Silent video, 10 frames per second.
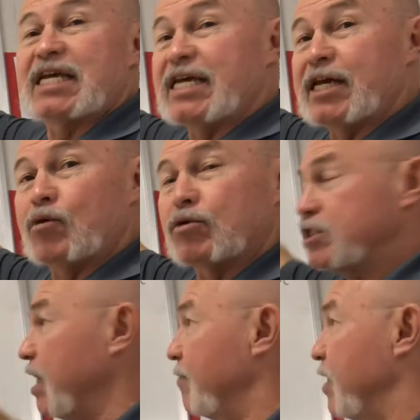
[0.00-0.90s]
to equal
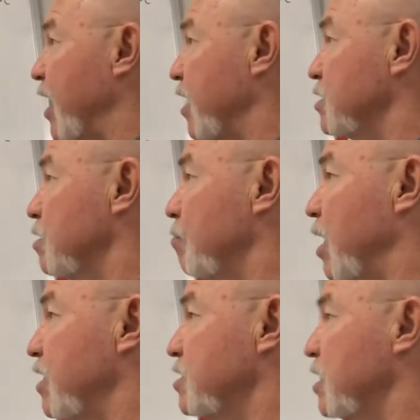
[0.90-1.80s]
7x
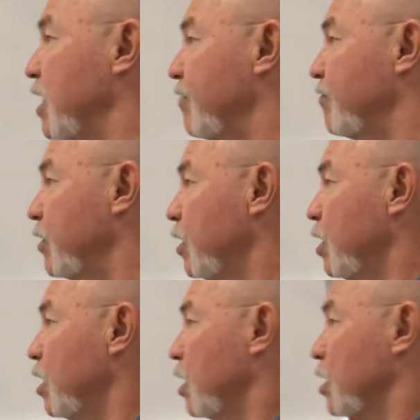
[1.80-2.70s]
minus 11.
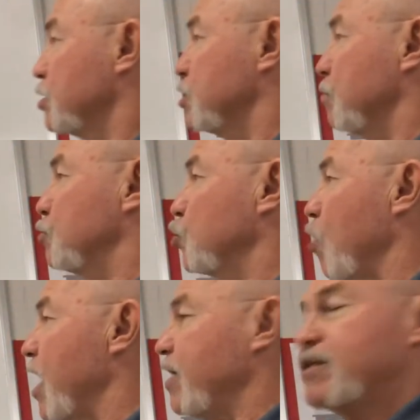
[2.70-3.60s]

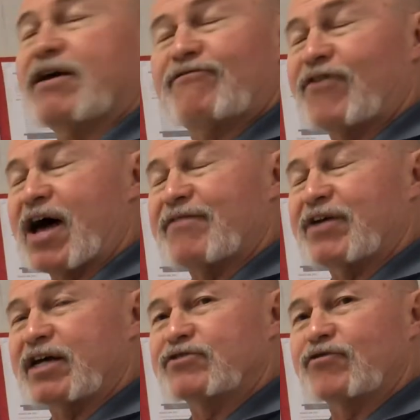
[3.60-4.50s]
Subtract
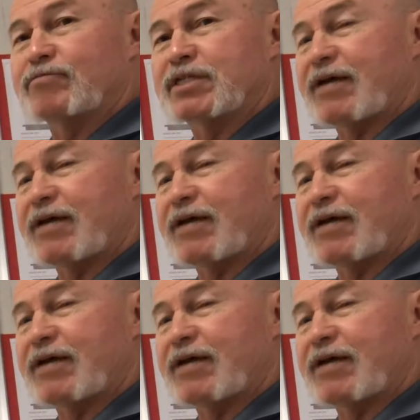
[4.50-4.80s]
5x from